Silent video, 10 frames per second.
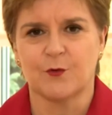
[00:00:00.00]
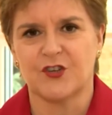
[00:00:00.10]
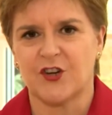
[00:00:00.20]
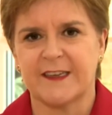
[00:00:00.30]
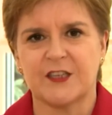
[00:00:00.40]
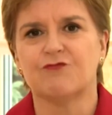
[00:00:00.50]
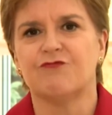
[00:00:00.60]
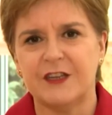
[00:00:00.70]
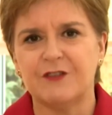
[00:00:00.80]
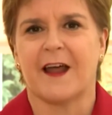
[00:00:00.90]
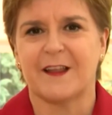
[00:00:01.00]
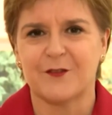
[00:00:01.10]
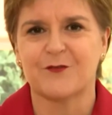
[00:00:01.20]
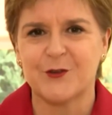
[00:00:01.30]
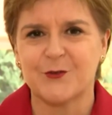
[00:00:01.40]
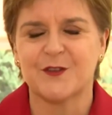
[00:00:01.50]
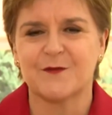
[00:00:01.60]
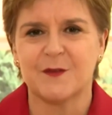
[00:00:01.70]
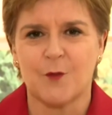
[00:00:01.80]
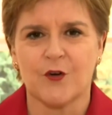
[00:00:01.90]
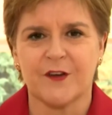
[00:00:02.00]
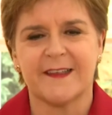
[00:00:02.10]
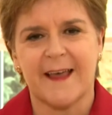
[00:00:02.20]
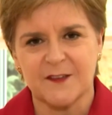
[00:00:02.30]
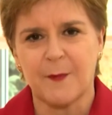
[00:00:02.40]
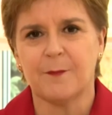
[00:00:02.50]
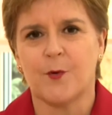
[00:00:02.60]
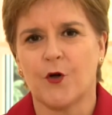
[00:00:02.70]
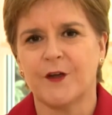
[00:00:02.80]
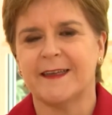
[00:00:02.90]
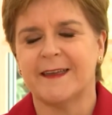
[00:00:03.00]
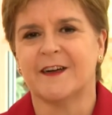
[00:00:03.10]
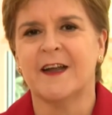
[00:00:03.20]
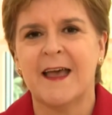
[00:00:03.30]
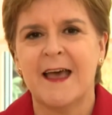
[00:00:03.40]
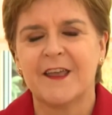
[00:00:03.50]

to try to rewrite the rules of democracy. That's my point here.